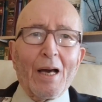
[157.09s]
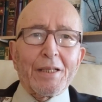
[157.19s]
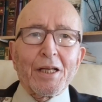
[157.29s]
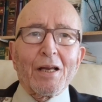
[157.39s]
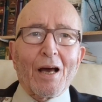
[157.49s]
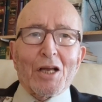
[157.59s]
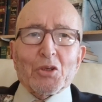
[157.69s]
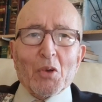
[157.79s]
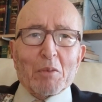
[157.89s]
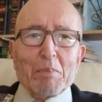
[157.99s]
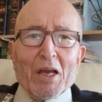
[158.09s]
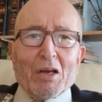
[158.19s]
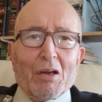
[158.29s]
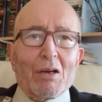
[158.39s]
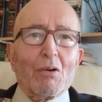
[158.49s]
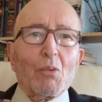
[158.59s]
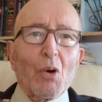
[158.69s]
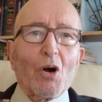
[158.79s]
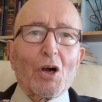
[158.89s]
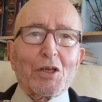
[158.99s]
hitting us with big
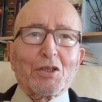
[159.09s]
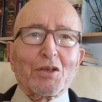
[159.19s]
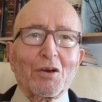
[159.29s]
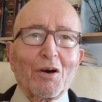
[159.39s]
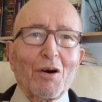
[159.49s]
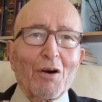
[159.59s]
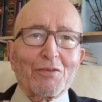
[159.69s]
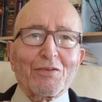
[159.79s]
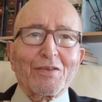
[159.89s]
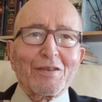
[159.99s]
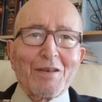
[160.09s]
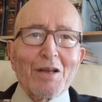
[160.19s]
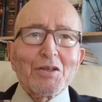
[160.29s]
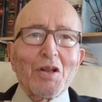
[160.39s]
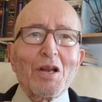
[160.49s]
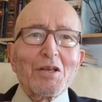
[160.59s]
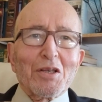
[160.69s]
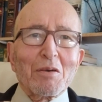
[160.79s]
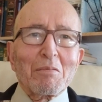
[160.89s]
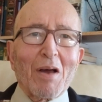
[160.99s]
words of
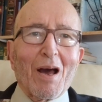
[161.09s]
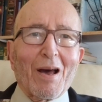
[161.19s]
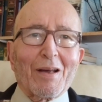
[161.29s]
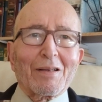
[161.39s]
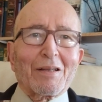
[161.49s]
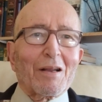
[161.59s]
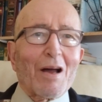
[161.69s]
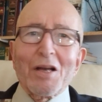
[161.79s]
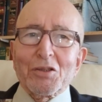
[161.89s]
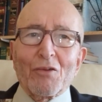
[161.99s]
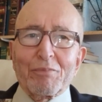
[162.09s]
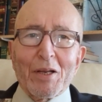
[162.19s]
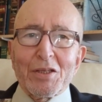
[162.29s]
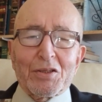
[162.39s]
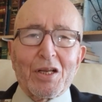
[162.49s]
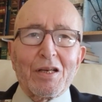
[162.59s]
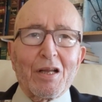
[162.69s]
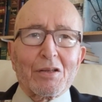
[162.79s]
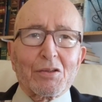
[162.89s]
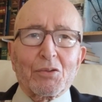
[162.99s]
nationalism and the rights of
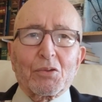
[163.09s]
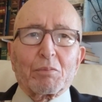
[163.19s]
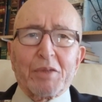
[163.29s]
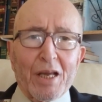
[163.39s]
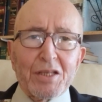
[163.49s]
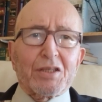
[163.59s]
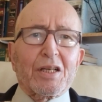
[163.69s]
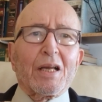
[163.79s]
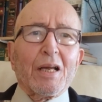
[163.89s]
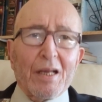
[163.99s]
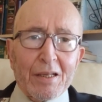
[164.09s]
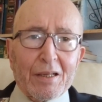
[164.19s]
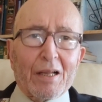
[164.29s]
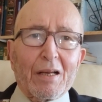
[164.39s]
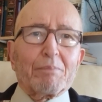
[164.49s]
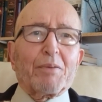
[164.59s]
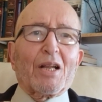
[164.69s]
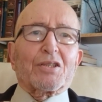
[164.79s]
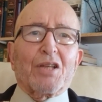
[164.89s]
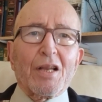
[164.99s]
Palestinian group. Yes, the
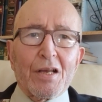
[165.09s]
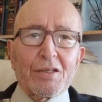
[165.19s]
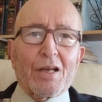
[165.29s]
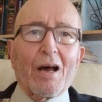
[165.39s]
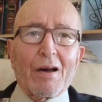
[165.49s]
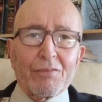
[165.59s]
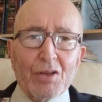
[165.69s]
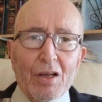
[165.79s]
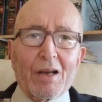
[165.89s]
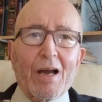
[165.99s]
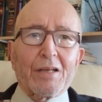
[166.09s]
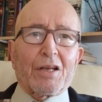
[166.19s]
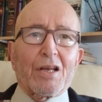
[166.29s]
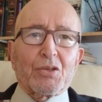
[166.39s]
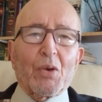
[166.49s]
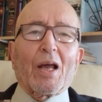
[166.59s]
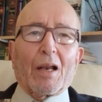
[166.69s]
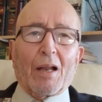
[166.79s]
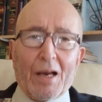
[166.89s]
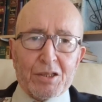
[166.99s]
Palestinians have right as
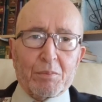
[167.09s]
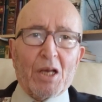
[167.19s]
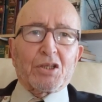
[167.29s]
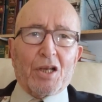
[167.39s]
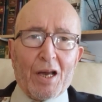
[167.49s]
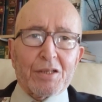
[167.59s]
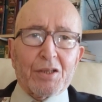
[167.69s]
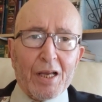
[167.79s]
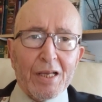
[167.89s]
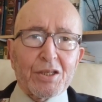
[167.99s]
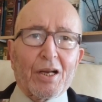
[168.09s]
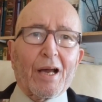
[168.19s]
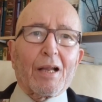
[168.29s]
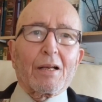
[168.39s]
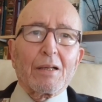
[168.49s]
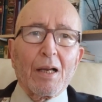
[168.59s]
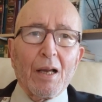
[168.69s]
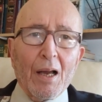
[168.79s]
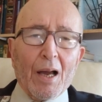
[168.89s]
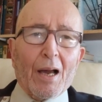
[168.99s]
well, as much as Israel
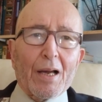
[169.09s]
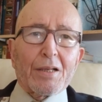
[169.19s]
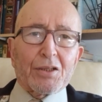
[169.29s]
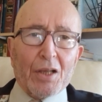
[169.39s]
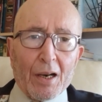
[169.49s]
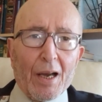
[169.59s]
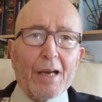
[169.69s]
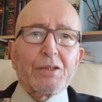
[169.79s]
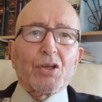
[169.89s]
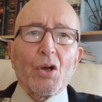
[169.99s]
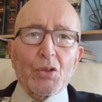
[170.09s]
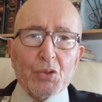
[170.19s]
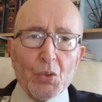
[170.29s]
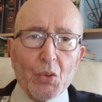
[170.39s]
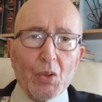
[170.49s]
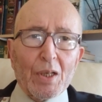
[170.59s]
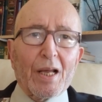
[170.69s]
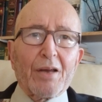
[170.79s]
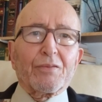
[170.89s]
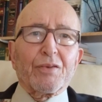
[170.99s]
has a right to
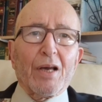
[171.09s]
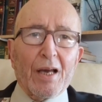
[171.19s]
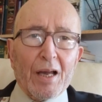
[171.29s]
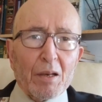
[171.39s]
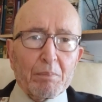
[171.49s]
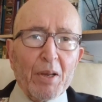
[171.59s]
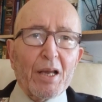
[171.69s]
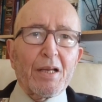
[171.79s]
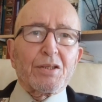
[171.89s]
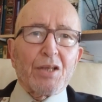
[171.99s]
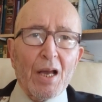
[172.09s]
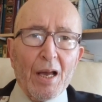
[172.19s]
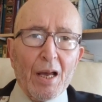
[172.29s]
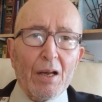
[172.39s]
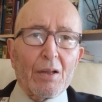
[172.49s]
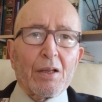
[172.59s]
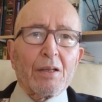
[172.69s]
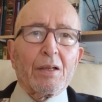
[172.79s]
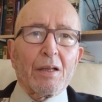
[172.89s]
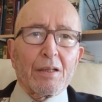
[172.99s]
live in peace
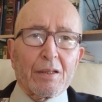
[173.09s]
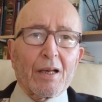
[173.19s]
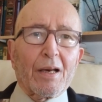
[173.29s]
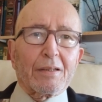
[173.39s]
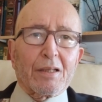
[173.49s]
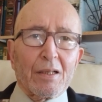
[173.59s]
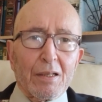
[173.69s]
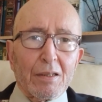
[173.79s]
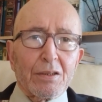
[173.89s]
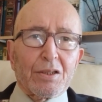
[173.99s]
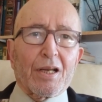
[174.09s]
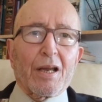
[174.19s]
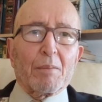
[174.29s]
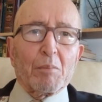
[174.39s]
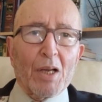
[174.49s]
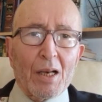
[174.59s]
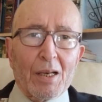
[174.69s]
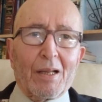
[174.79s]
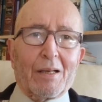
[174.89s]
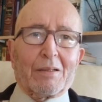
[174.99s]
in that same
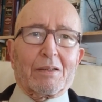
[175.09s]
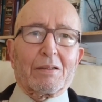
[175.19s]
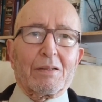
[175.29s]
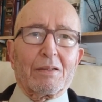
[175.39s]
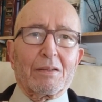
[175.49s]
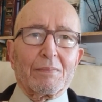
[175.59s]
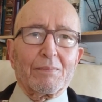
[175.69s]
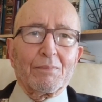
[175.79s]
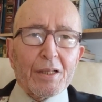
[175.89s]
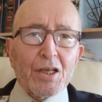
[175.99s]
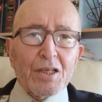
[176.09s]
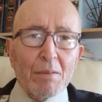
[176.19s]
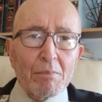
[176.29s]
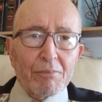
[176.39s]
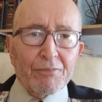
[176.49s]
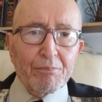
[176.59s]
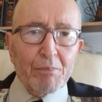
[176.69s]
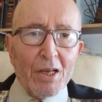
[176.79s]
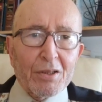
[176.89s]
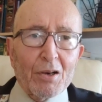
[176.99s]
land. It is a
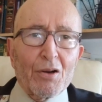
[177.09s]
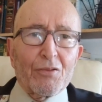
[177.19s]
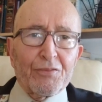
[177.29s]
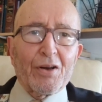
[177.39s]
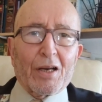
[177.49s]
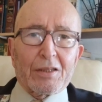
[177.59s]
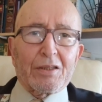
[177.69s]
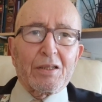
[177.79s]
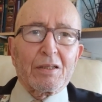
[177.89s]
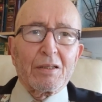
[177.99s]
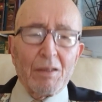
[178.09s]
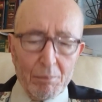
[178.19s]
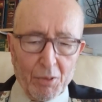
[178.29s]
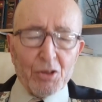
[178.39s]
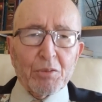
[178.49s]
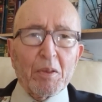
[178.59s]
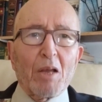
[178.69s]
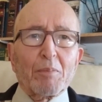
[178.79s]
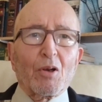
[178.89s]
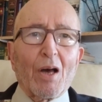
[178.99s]
matter of fact. Both
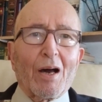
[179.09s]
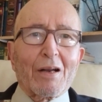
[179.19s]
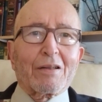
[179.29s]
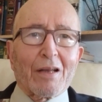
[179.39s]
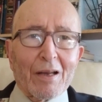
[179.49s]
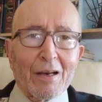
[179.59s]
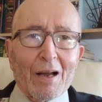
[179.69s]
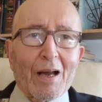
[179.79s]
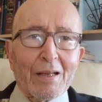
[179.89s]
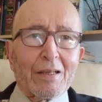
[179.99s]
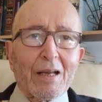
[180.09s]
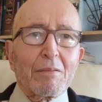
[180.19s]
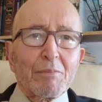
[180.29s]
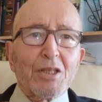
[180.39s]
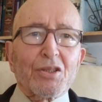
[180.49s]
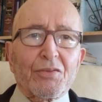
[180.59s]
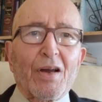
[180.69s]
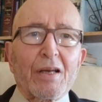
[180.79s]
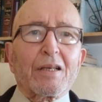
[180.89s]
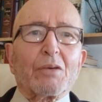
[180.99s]
people are there and they must
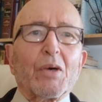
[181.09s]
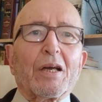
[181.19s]
find a